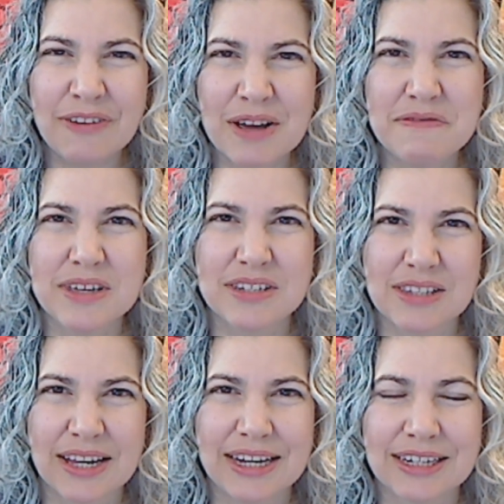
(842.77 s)
of have
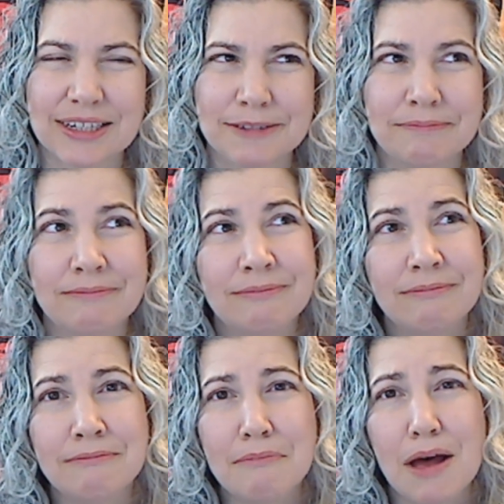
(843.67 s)
this like,
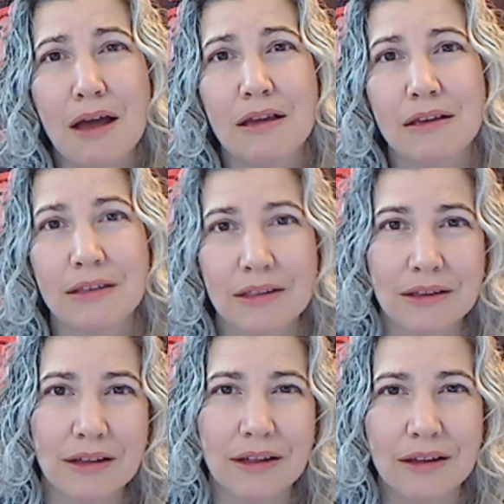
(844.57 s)
meh,
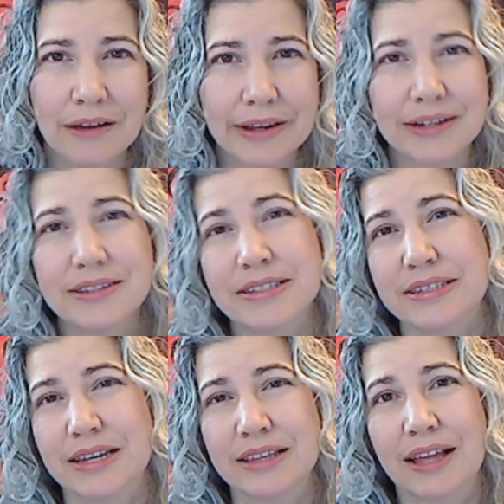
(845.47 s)
I could
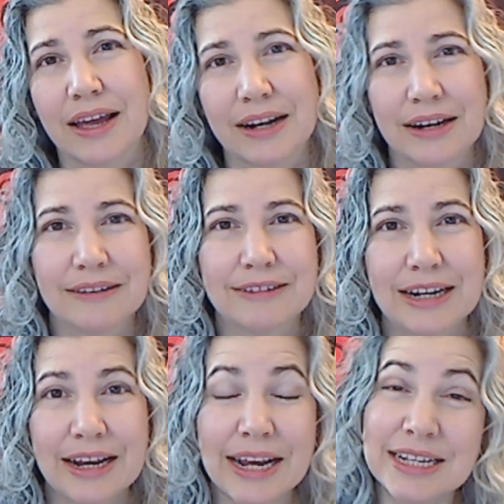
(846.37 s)
sing that.
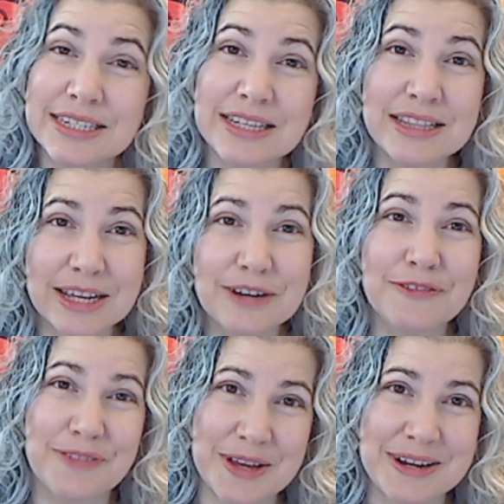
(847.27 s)
It's a little
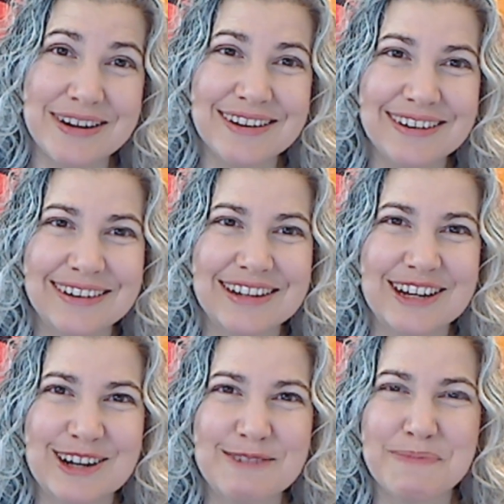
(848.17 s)
fun,
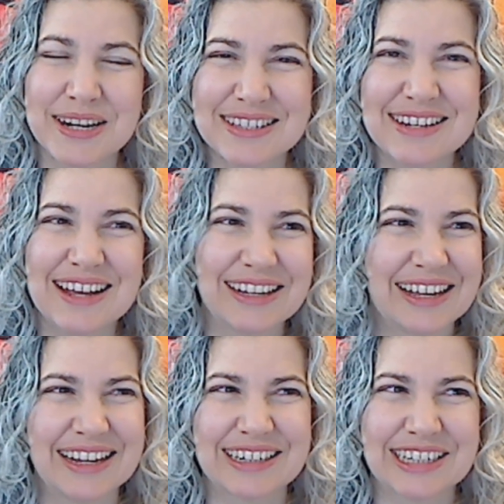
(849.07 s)
but it's not
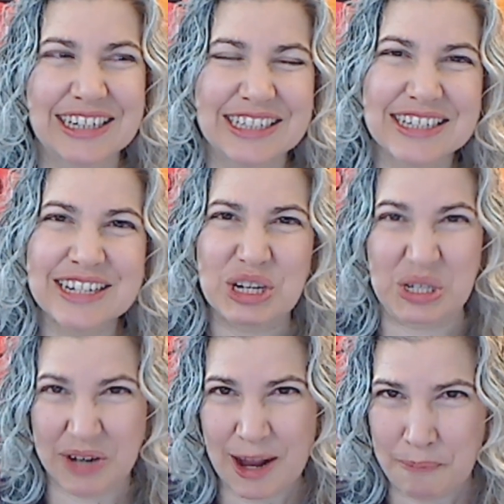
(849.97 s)
like, it doesn't
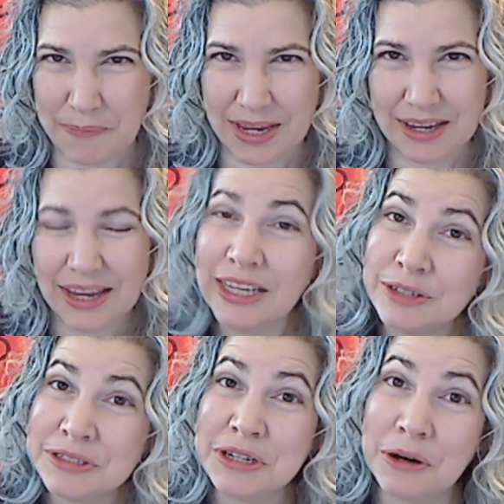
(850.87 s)
grab me. It
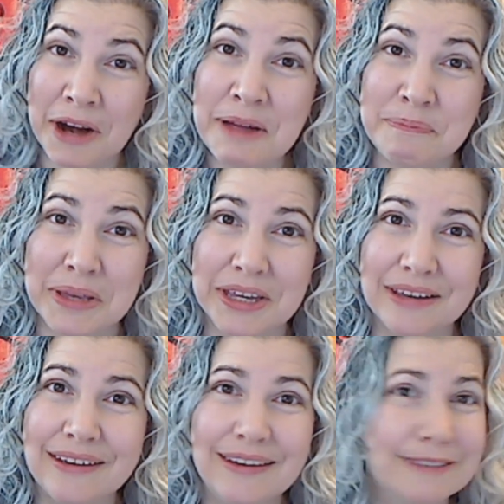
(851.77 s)
used to grab
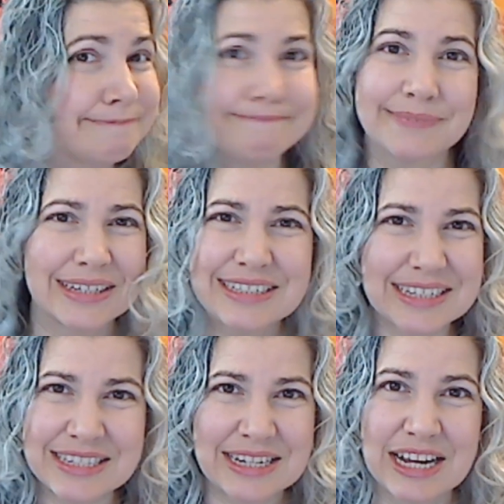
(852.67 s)
me. It
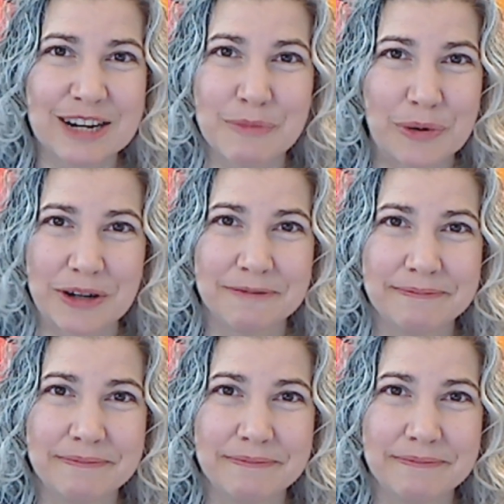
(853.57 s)
doesn't anymore.